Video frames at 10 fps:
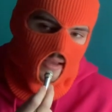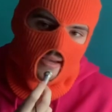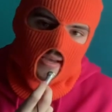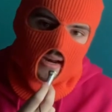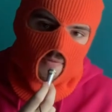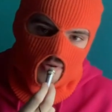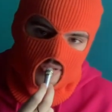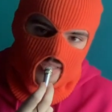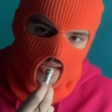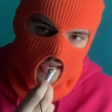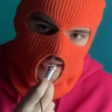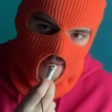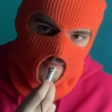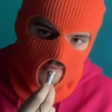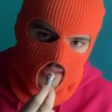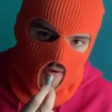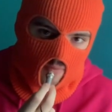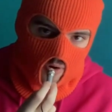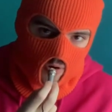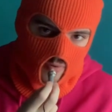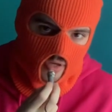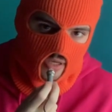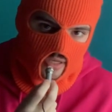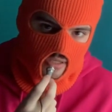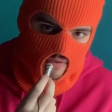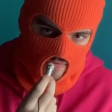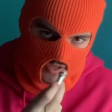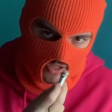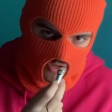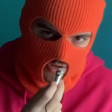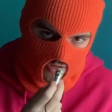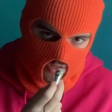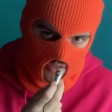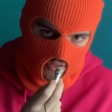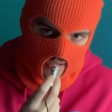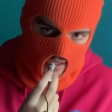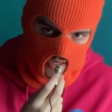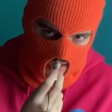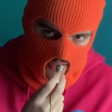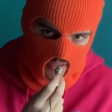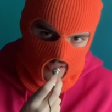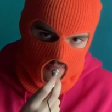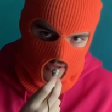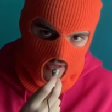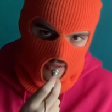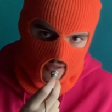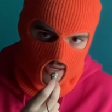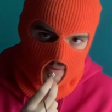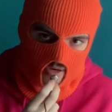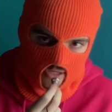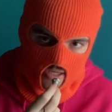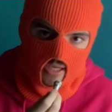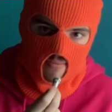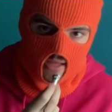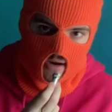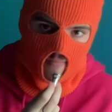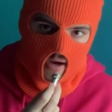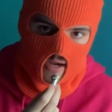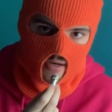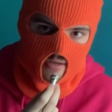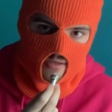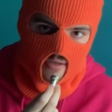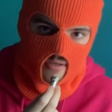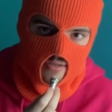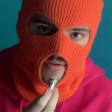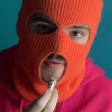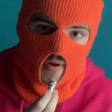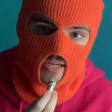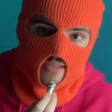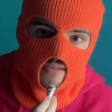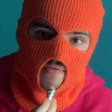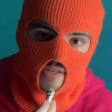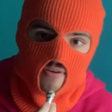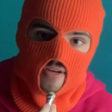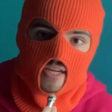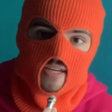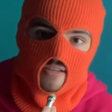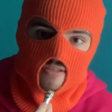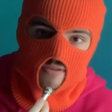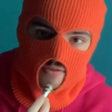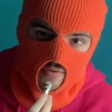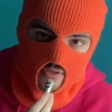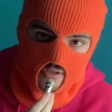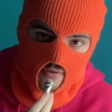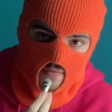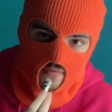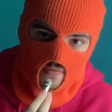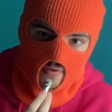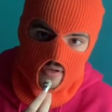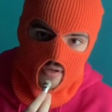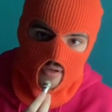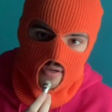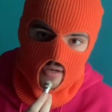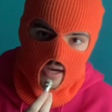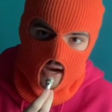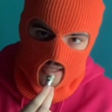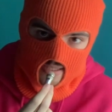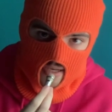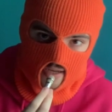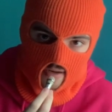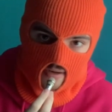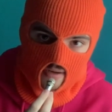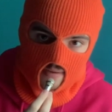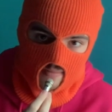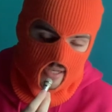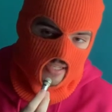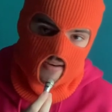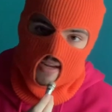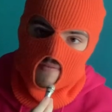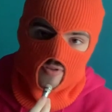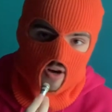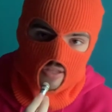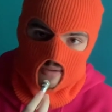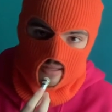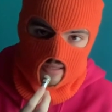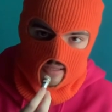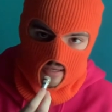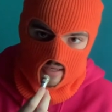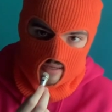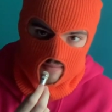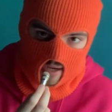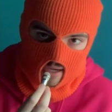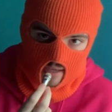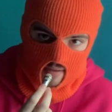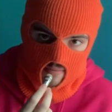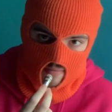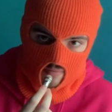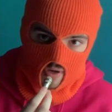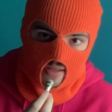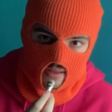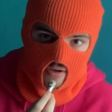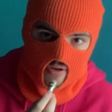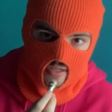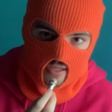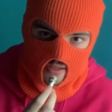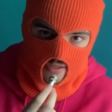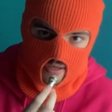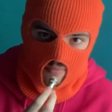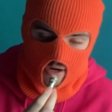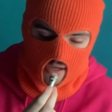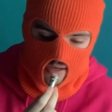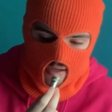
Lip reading: I will say that Rory is featured in Endless Summer, and I want you to keep that in mind. So if you're watching this video, you're getting exclusive content because I never talked about this in my written theories on the subreddit.